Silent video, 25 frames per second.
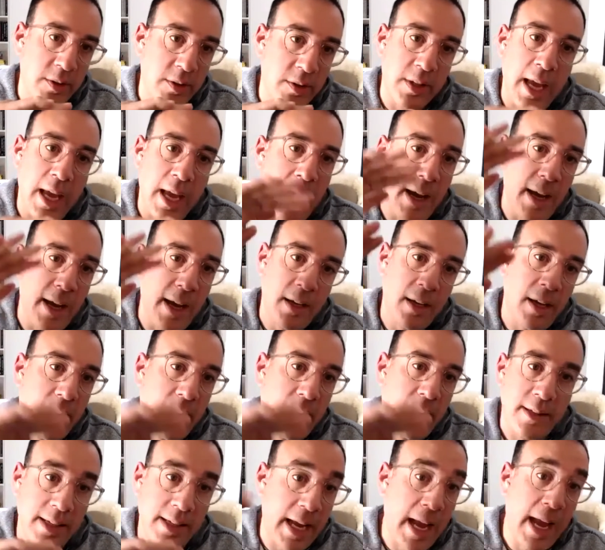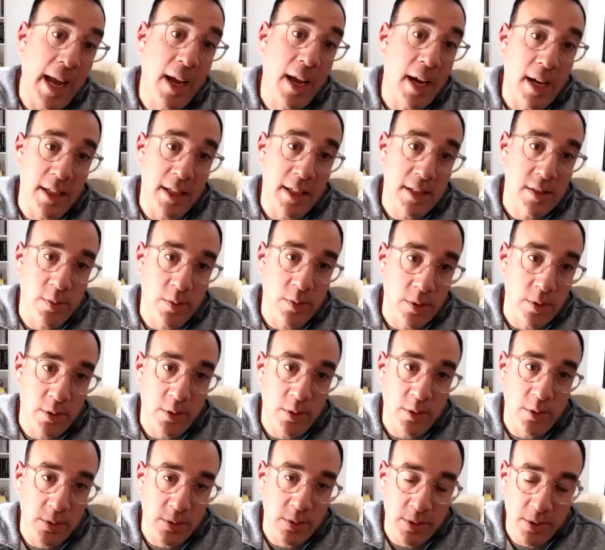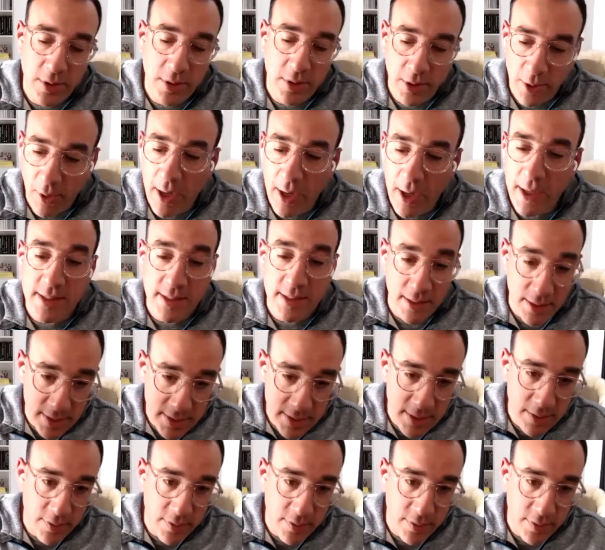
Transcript: chaos through the crisis,